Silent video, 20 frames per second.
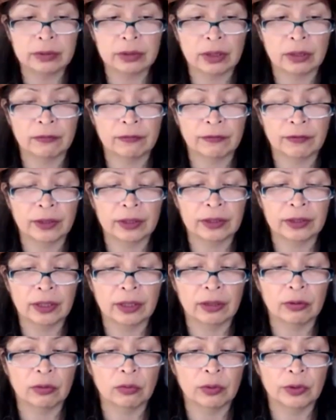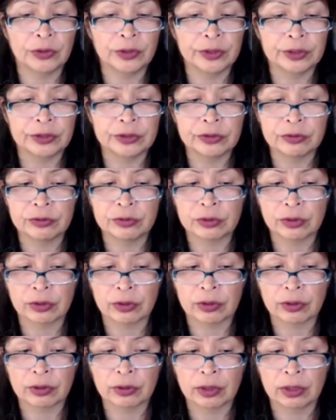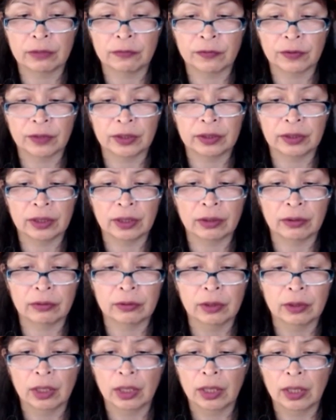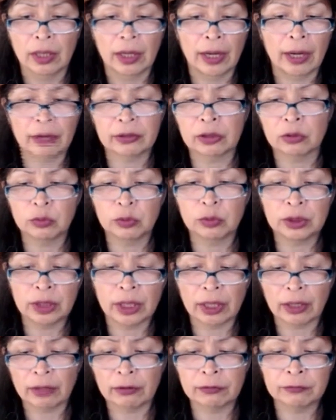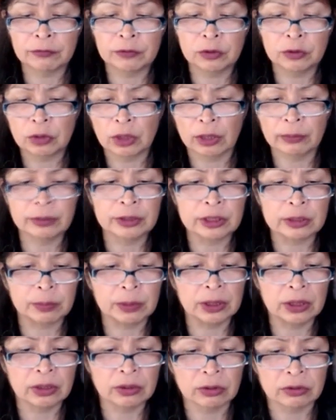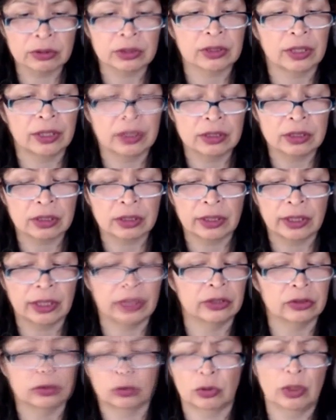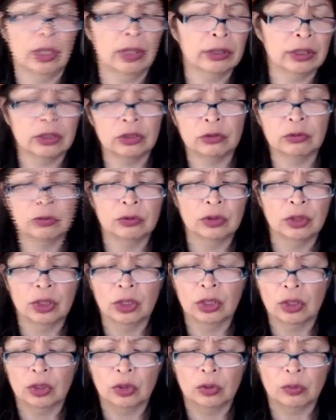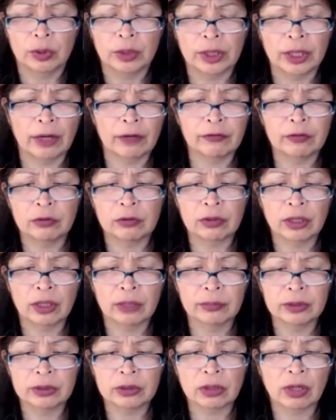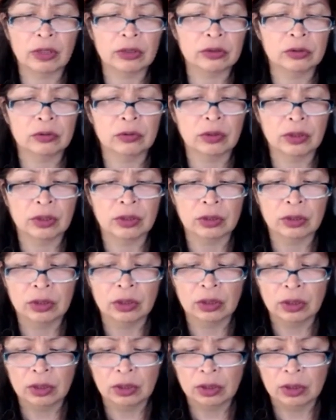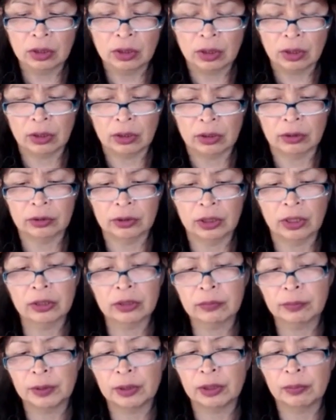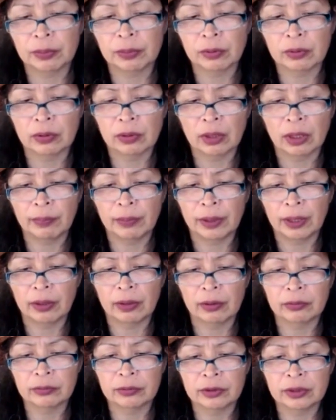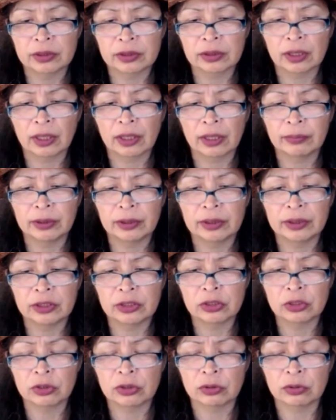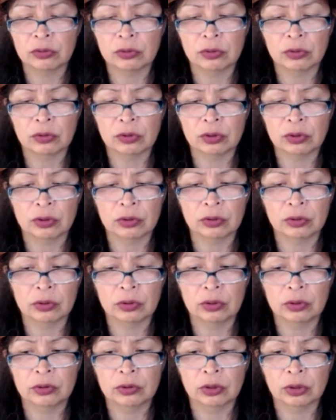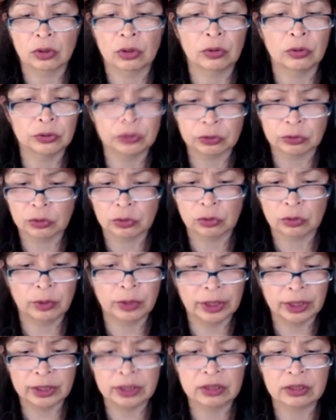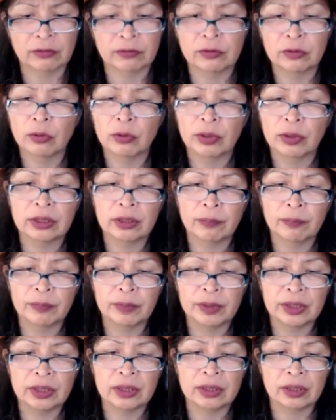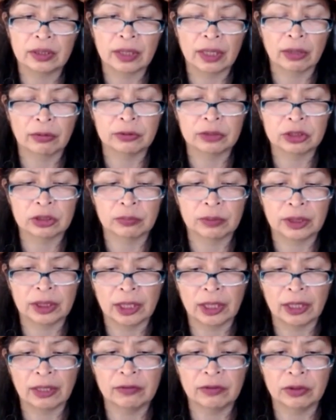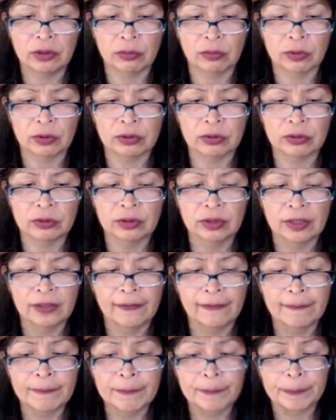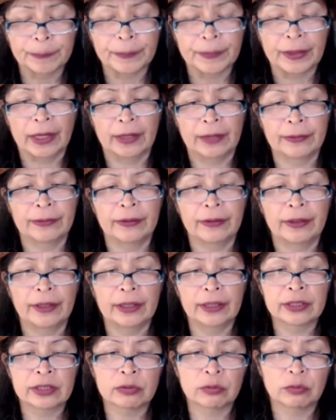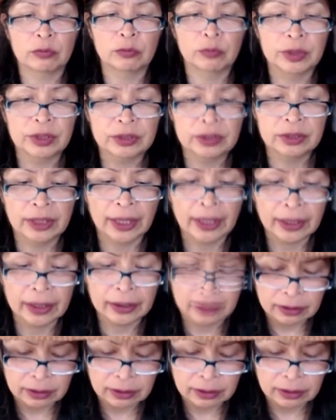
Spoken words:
and find out what the issues are and find out how can we have you come and speak in our science class, or how can we have you come and talk to our young people about this climate issue, or the cultural ways of knowing and being and how we should behave in the world. And it's with that